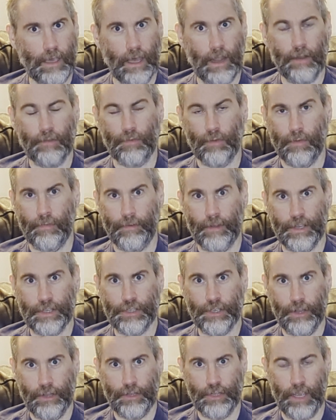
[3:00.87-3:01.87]
kind of
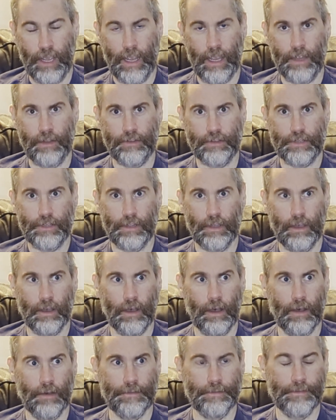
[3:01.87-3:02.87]
refreshing change
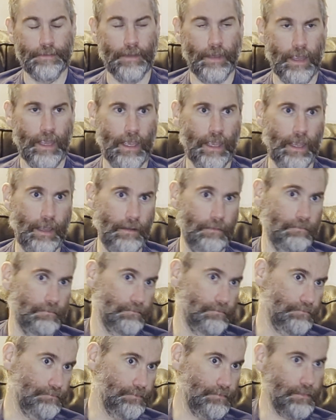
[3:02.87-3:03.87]
of
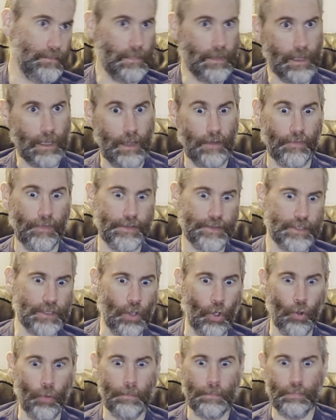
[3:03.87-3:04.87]
the
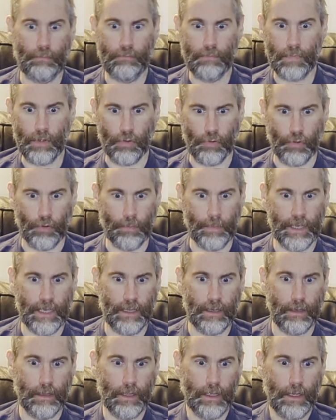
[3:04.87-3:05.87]
scope a little
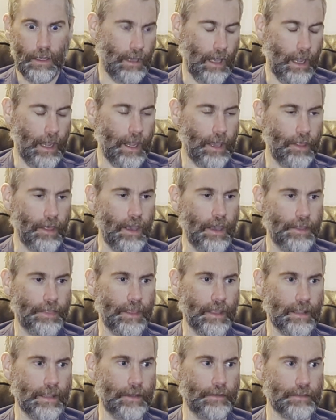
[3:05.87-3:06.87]
bit. I
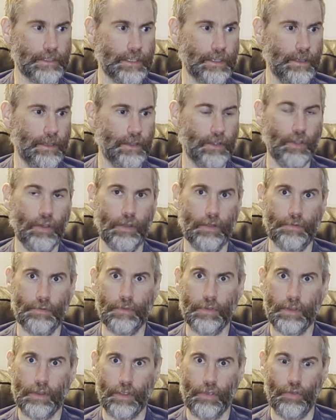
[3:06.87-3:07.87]
think that was a
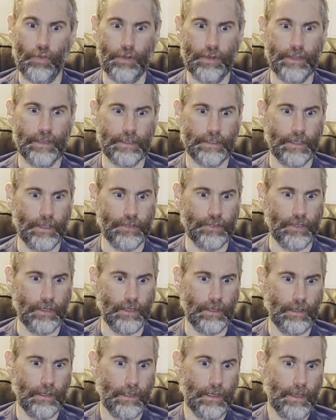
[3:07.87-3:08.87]
good
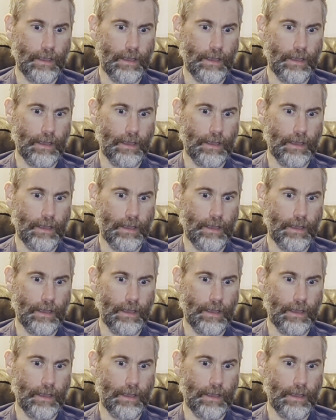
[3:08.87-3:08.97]
decision.